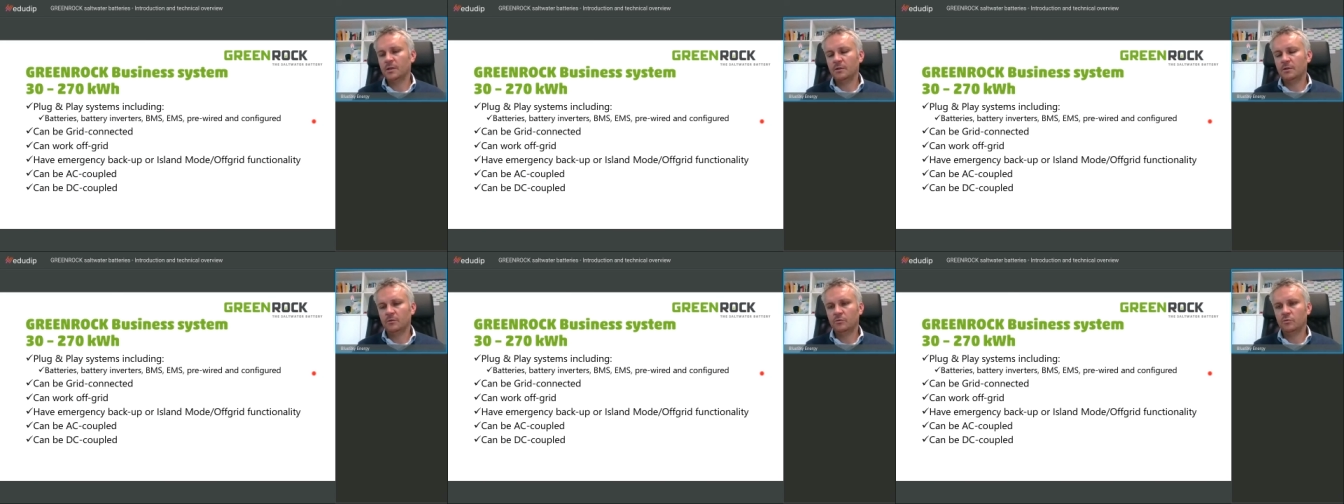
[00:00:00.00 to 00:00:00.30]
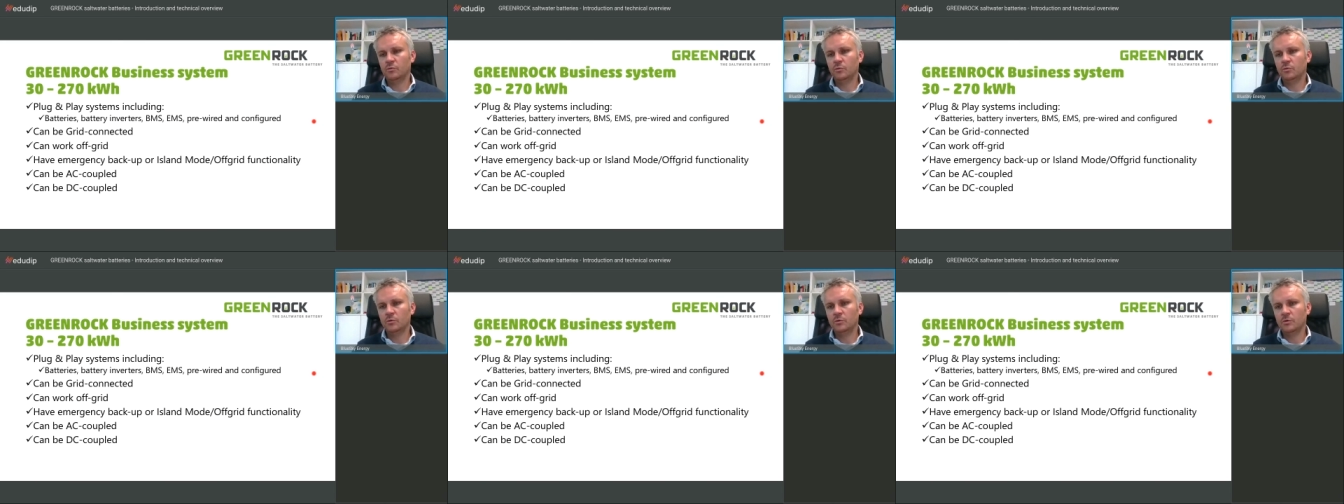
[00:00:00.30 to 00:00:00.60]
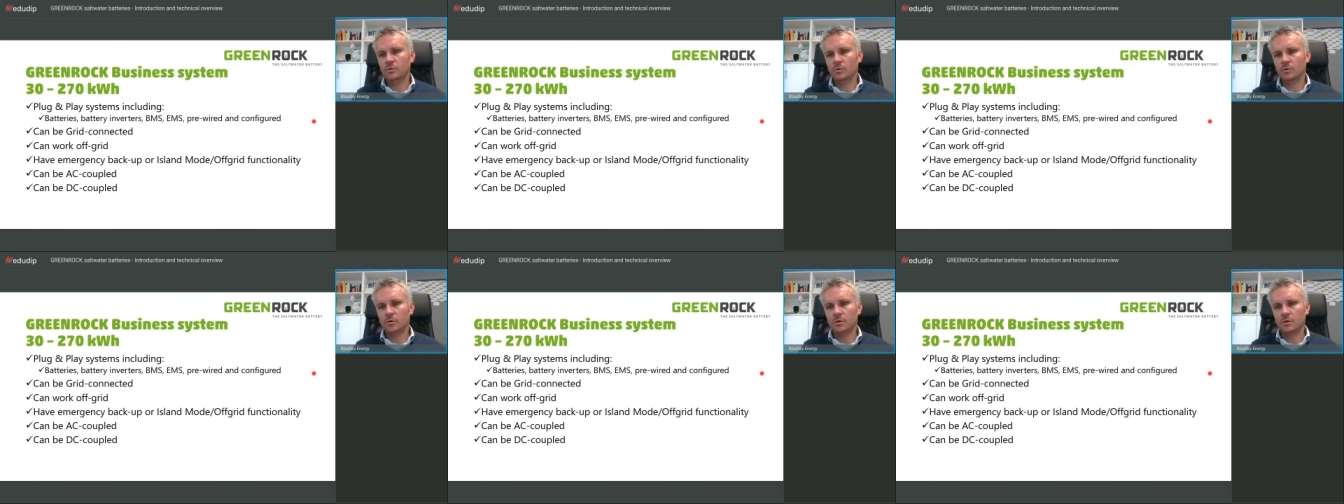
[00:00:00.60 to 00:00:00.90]

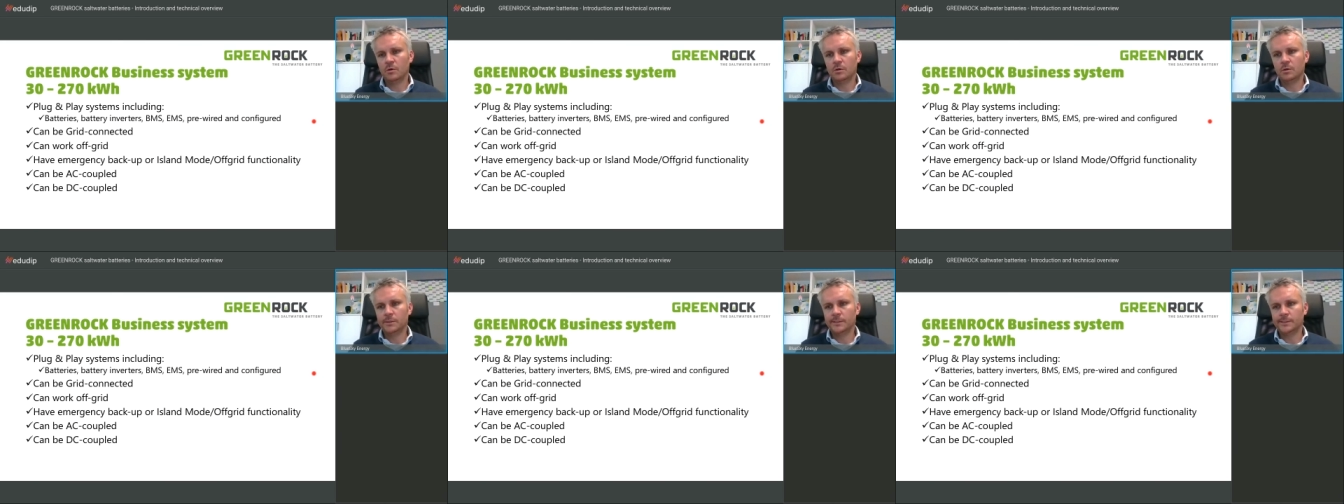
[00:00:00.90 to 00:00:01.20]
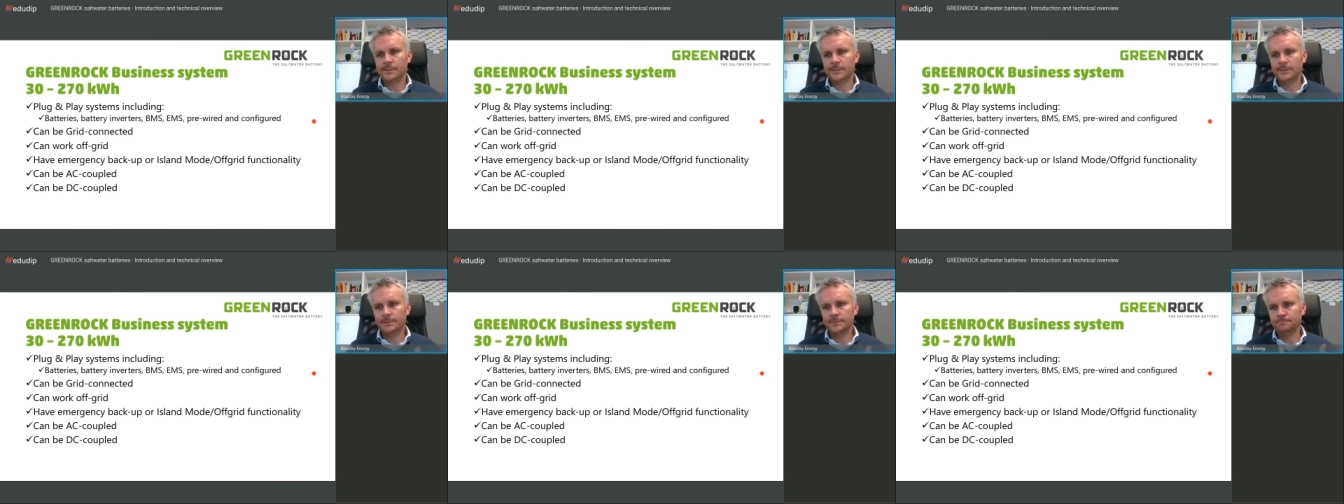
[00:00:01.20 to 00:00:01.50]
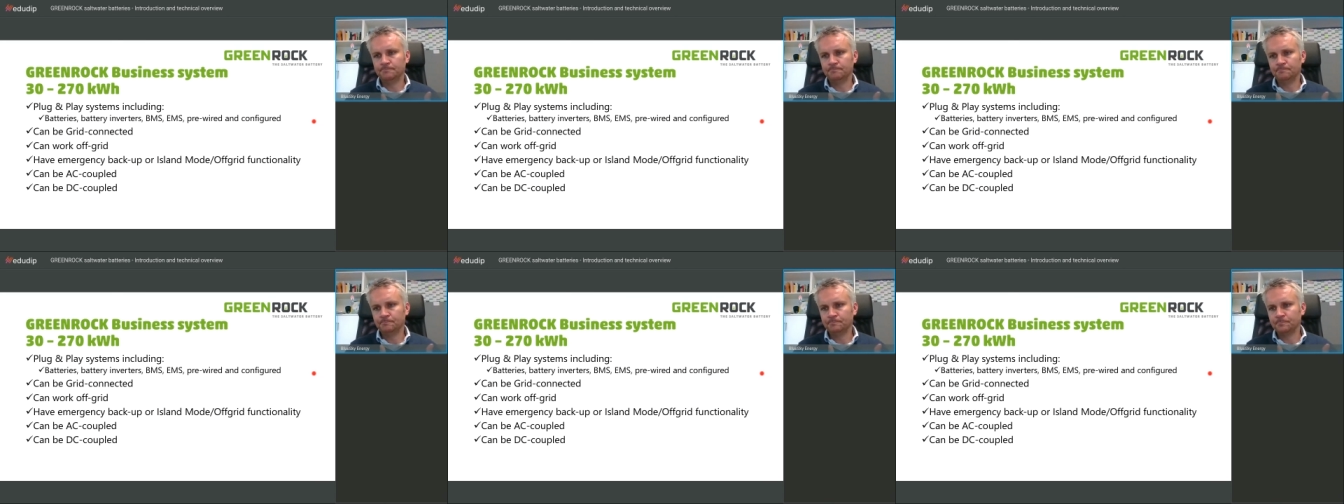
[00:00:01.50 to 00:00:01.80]
waste
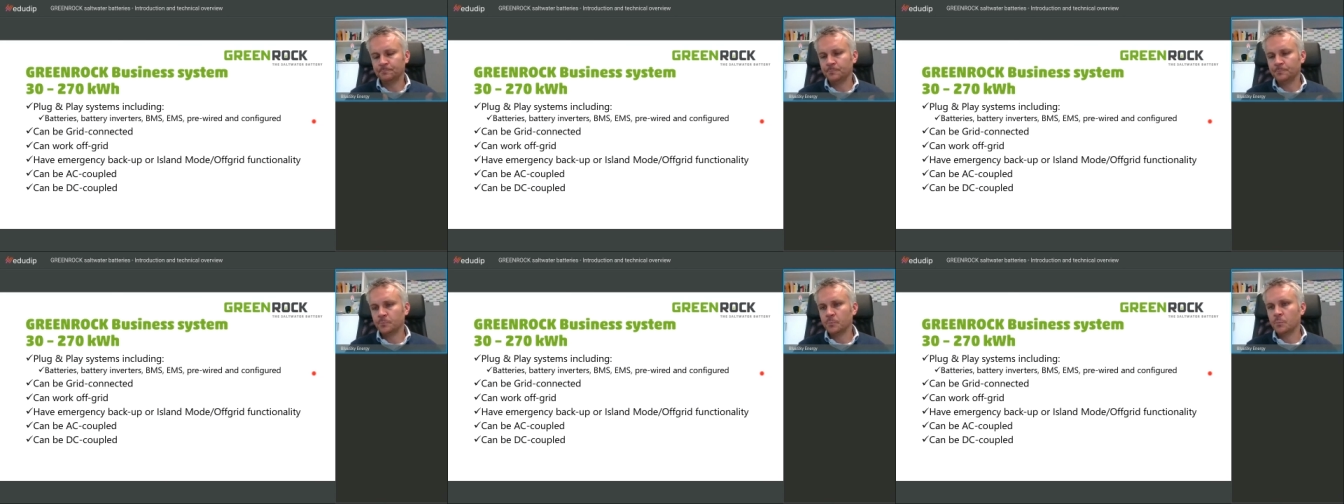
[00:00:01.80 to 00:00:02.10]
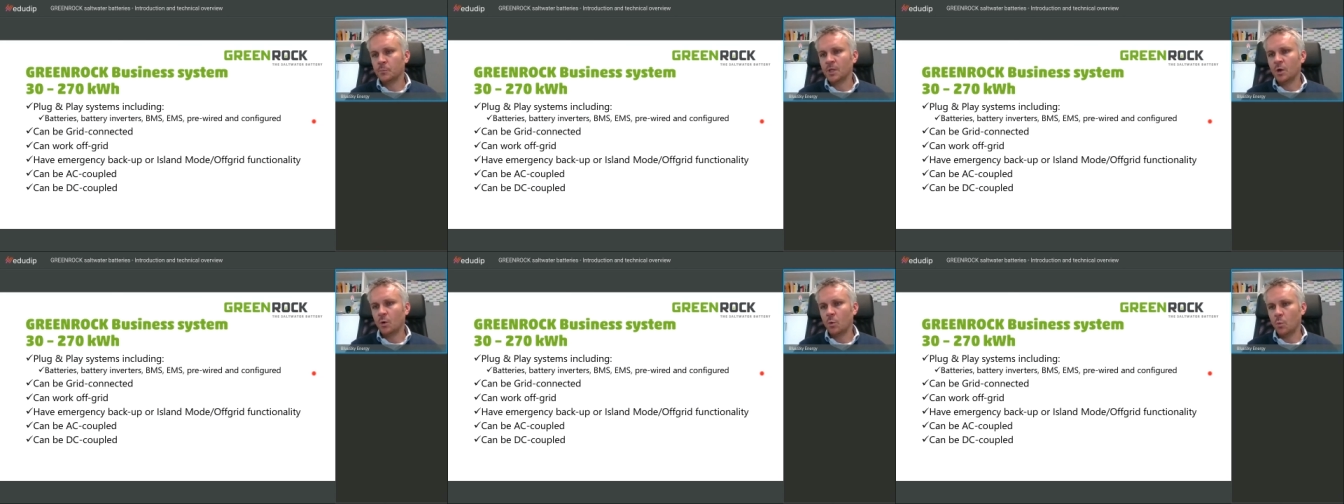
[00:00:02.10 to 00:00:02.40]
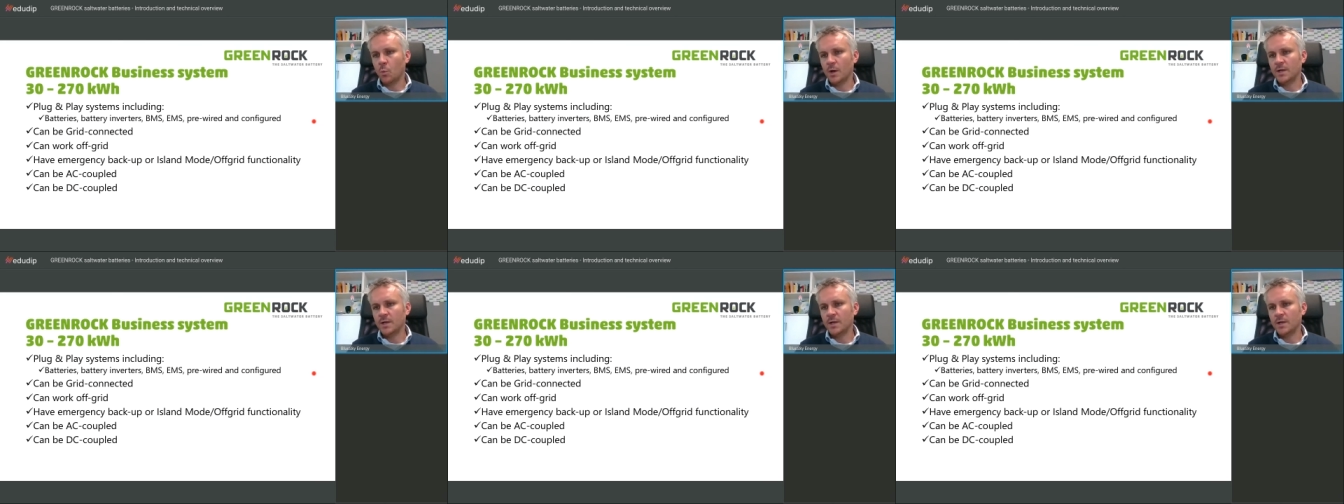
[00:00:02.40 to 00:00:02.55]
locally,